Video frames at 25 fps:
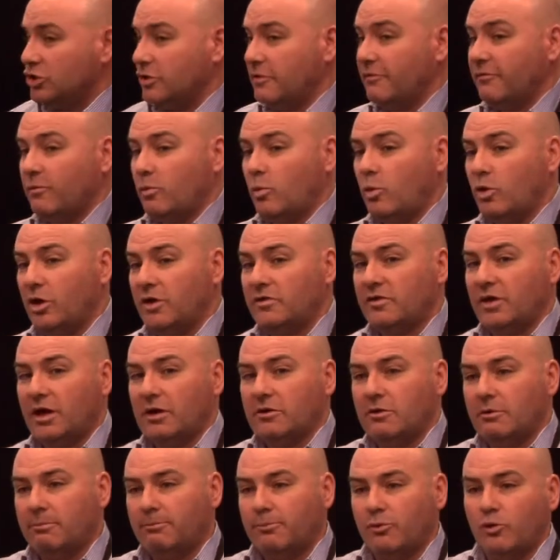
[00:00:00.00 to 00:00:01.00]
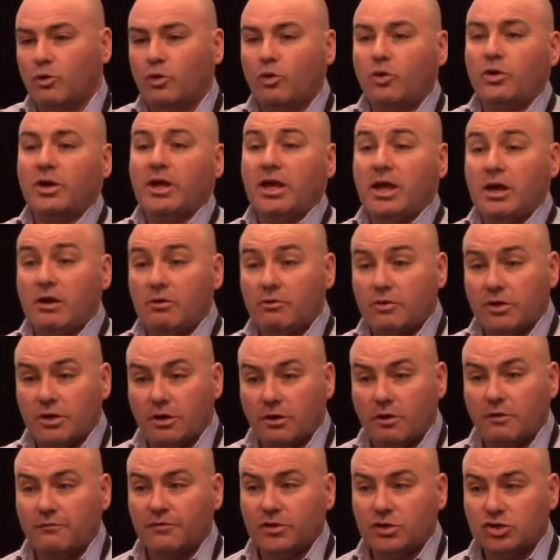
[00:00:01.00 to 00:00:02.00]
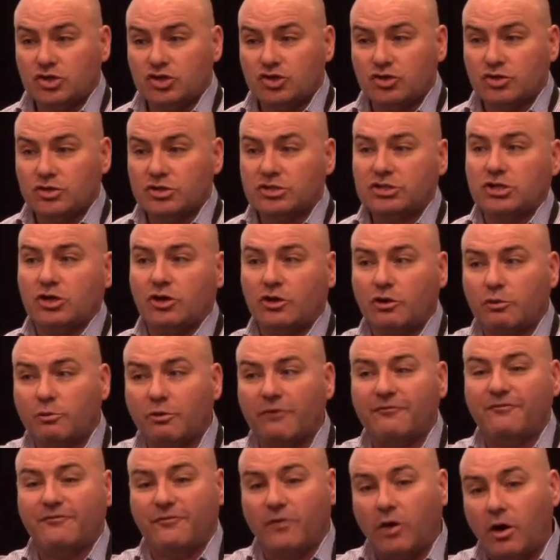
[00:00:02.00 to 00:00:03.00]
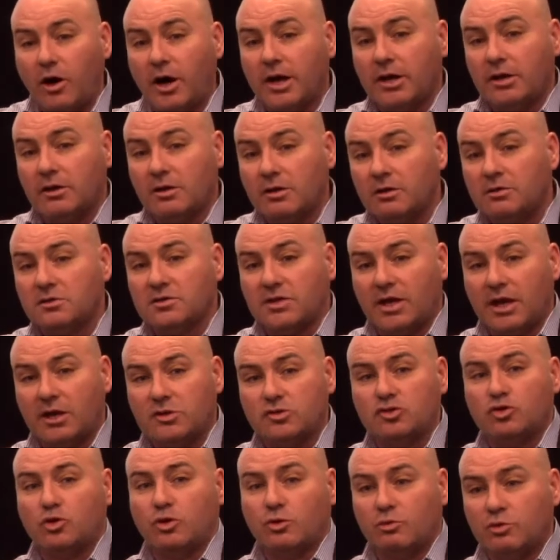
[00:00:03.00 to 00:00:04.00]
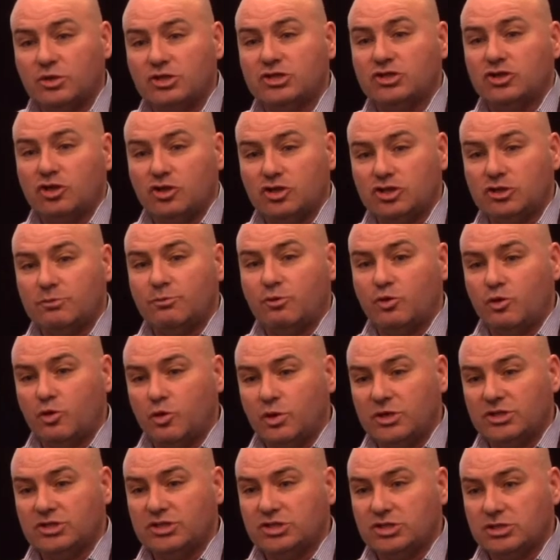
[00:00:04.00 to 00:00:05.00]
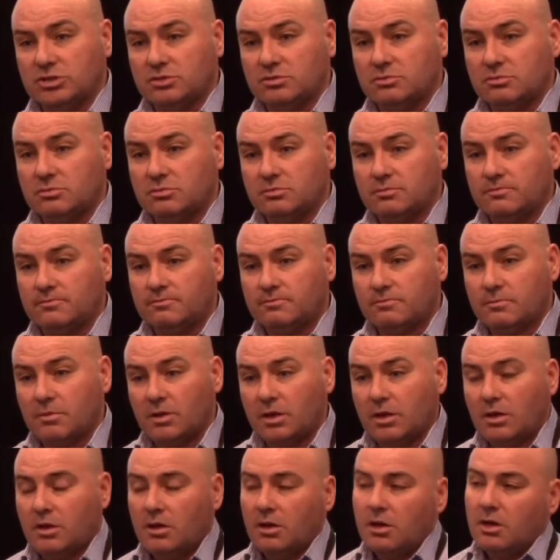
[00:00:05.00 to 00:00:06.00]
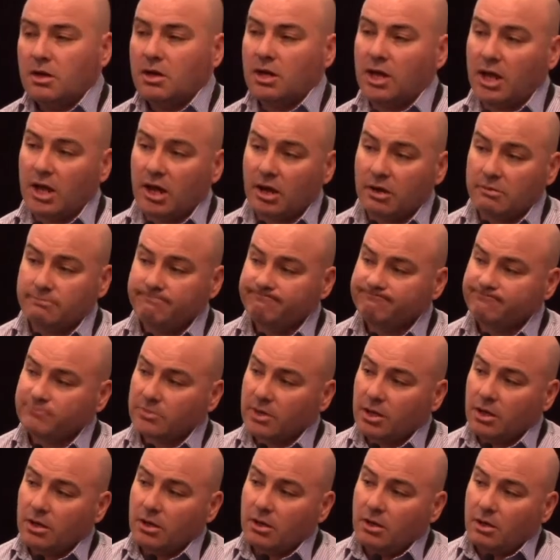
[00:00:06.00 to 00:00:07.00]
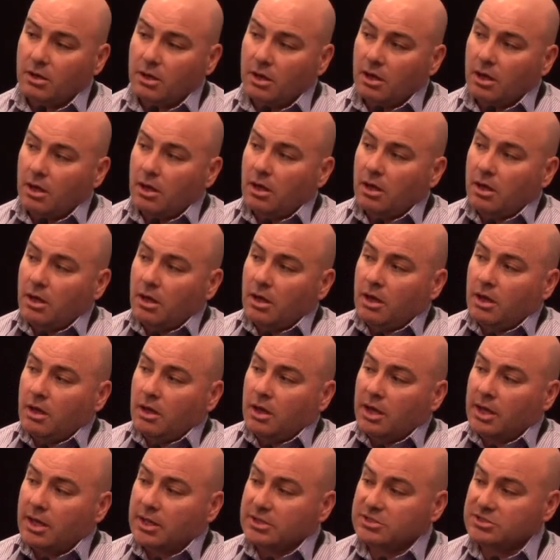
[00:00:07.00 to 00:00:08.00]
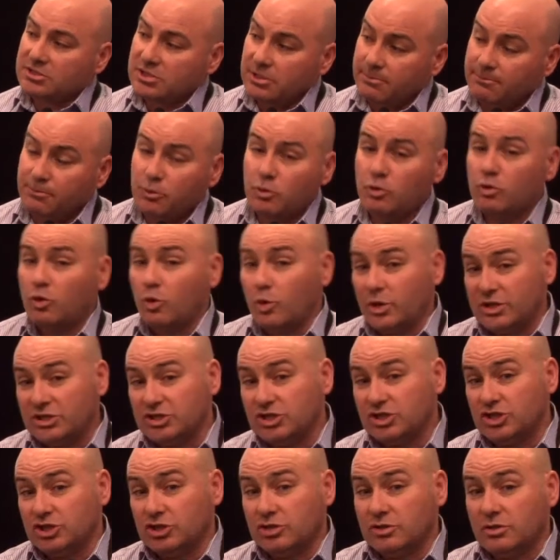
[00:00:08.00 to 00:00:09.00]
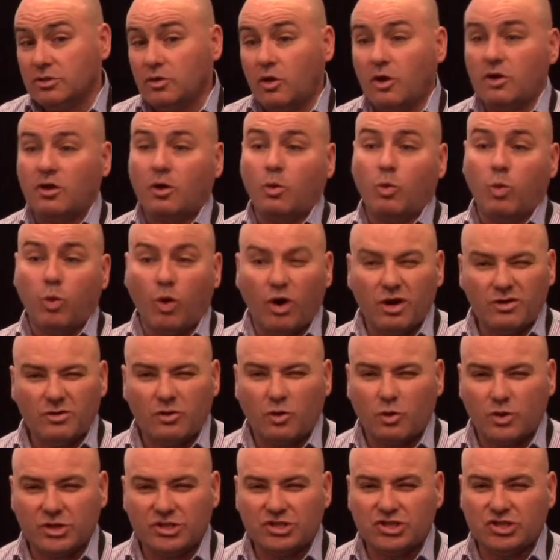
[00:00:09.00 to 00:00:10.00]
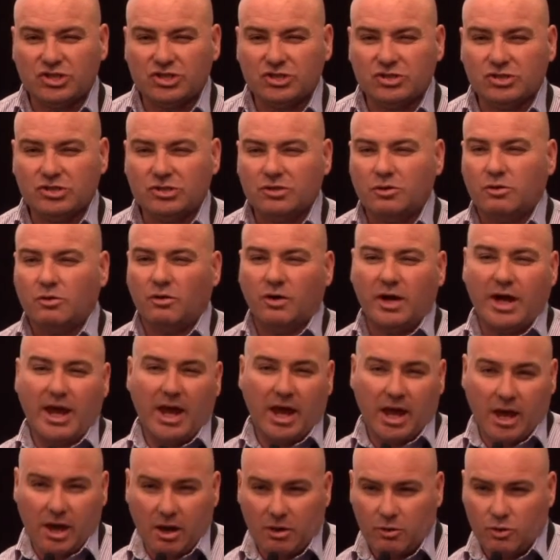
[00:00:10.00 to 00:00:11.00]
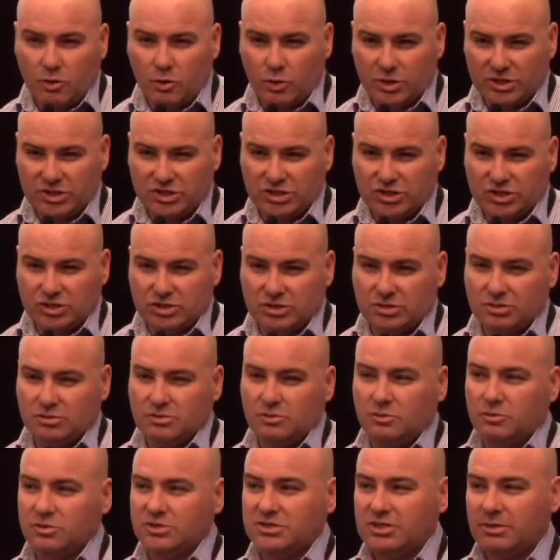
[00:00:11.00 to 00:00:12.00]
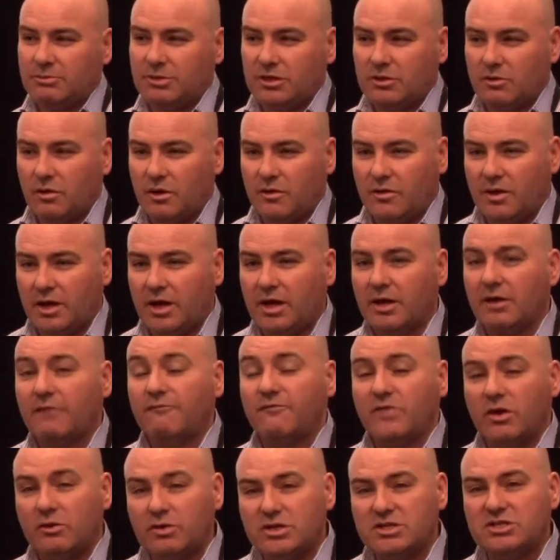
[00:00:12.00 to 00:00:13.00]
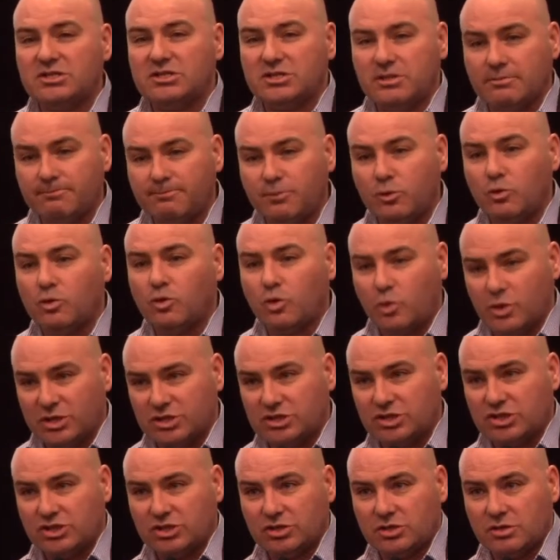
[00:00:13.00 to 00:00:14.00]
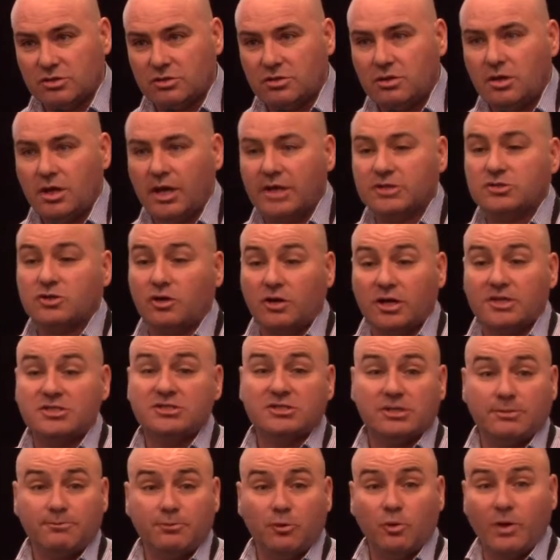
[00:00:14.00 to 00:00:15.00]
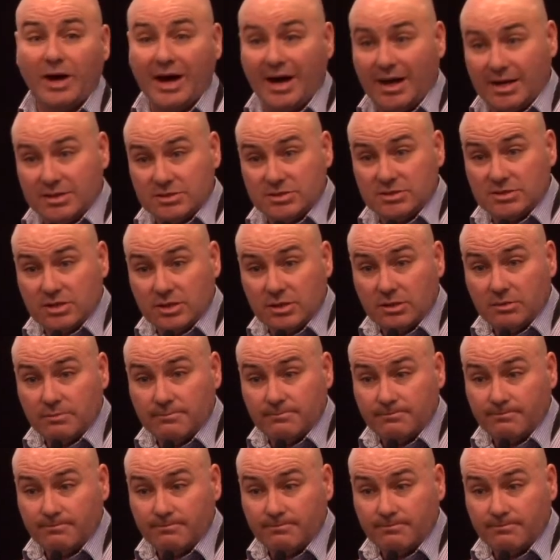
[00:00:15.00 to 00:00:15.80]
you've worked out your broad area of interest, you've got to refine it down to a researchable question. Now, a simple question, like a what question or a how question or something like that, a very simple question has got a simple answer,